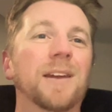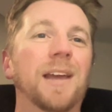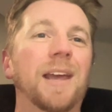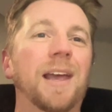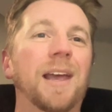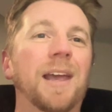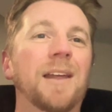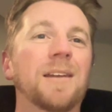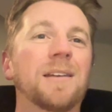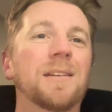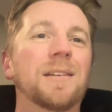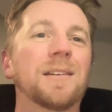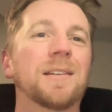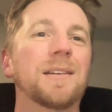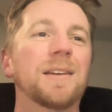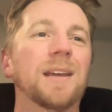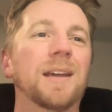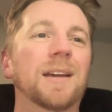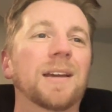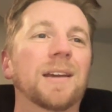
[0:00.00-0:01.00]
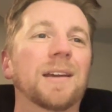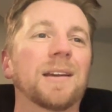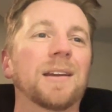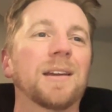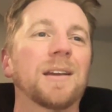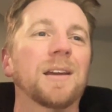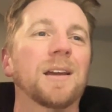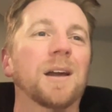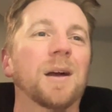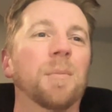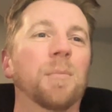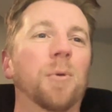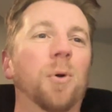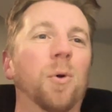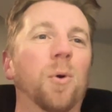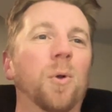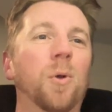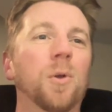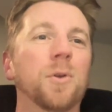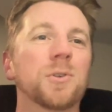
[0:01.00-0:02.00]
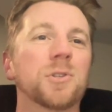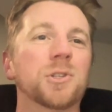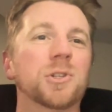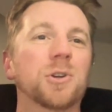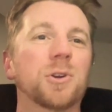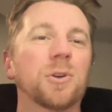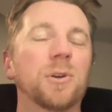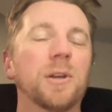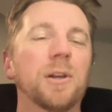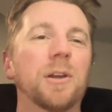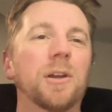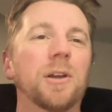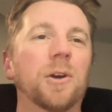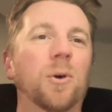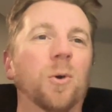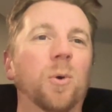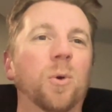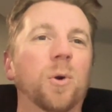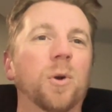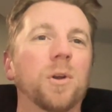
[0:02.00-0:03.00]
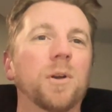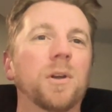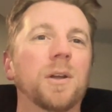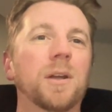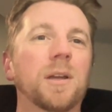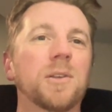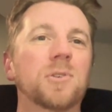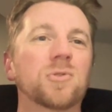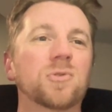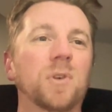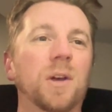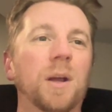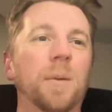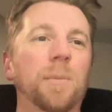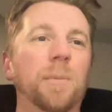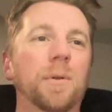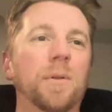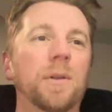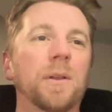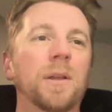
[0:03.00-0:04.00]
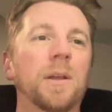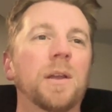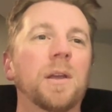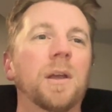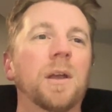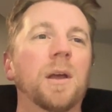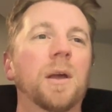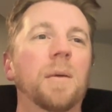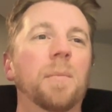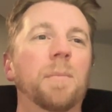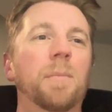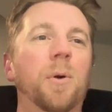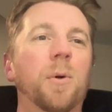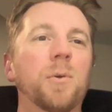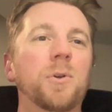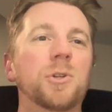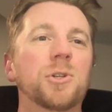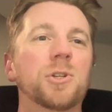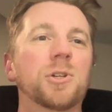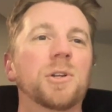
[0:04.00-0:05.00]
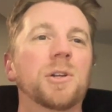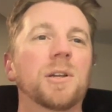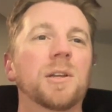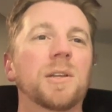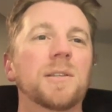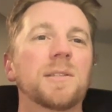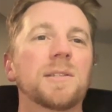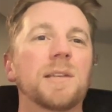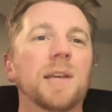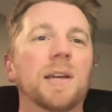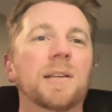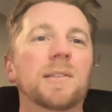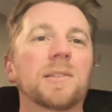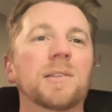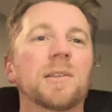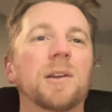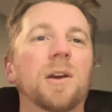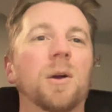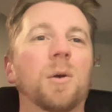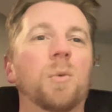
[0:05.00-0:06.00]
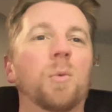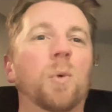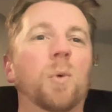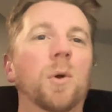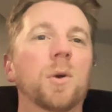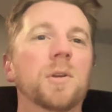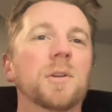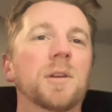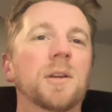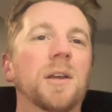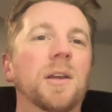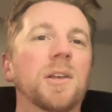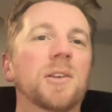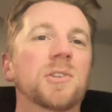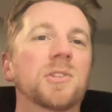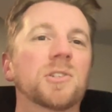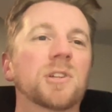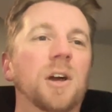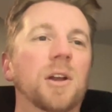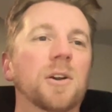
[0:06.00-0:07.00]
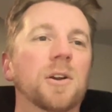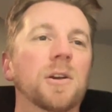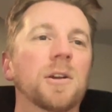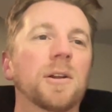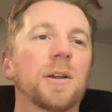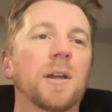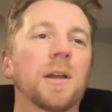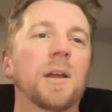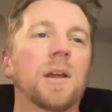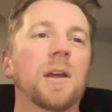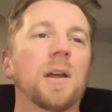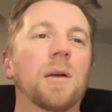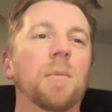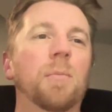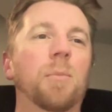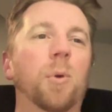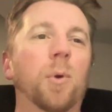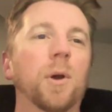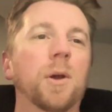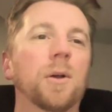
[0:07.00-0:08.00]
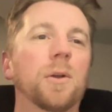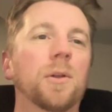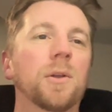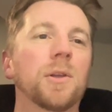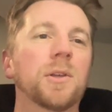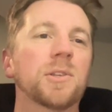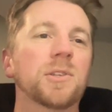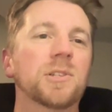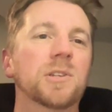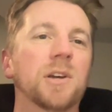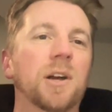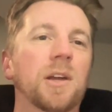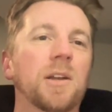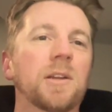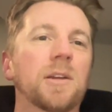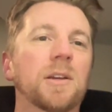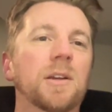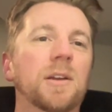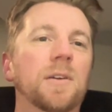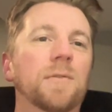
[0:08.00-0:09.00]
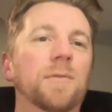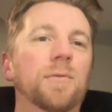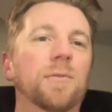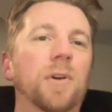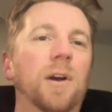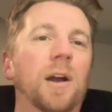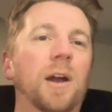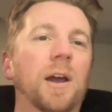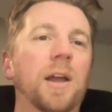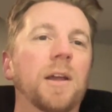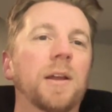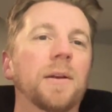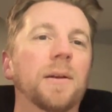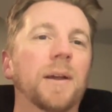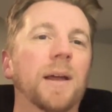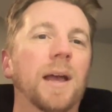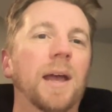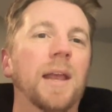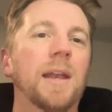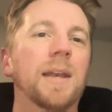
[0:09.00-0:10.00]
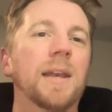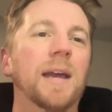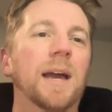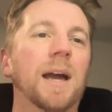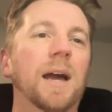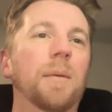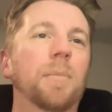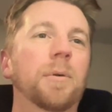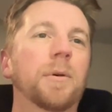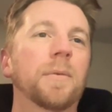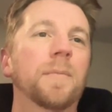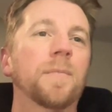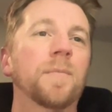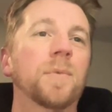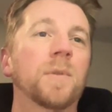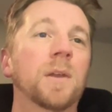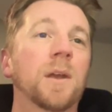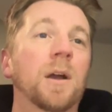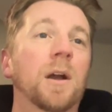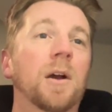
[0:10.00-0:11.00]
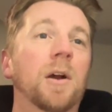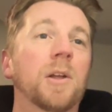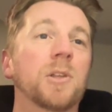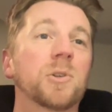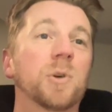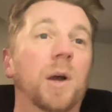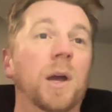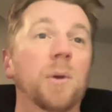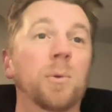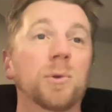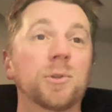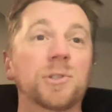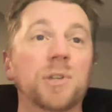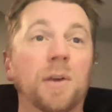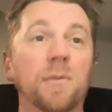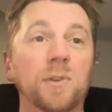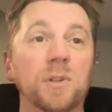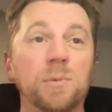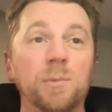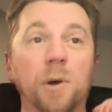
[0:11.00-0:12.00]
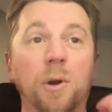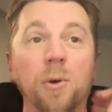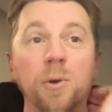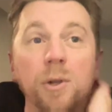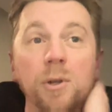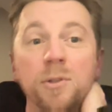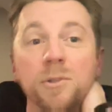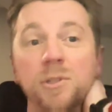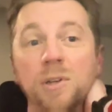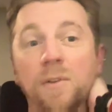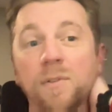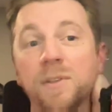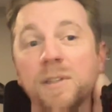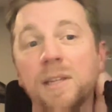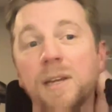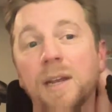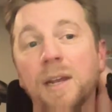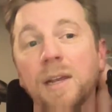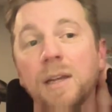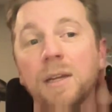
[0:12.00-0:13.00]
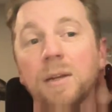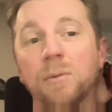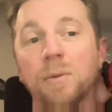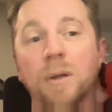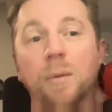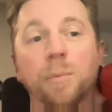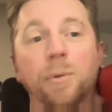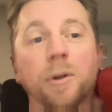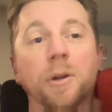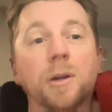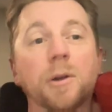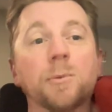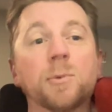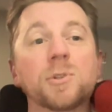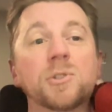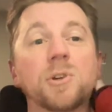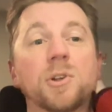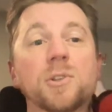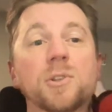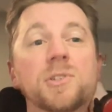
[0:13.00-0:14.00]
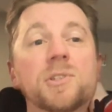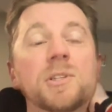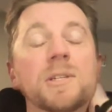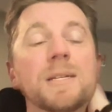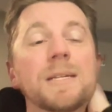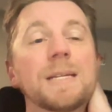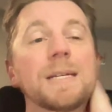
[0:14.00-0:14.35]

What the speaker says: end, nick, mole, scurry, corn, scramble, poach, six, wart, scutter, boil, scud, fry, and nab. All right, so I will solve it tomorrow. You can solve it today, and we can put our results